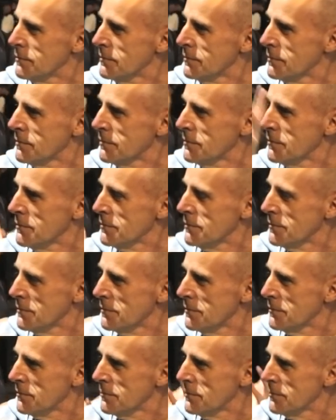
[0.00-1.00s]

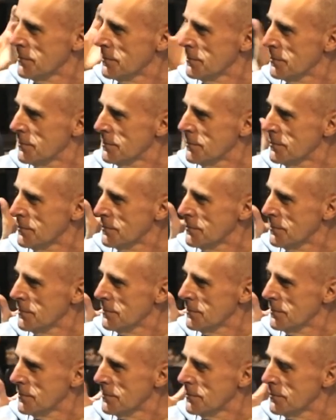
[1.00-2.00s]

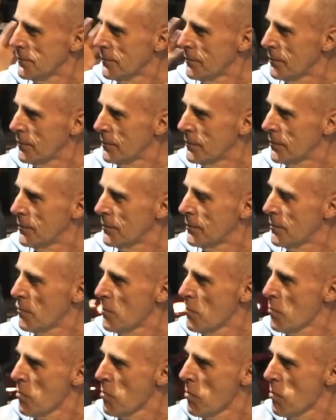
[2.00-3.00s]

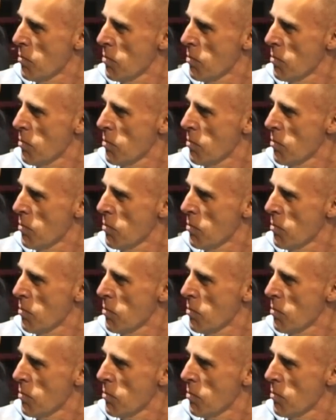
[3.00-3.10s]
No words are spoken by the person on screen.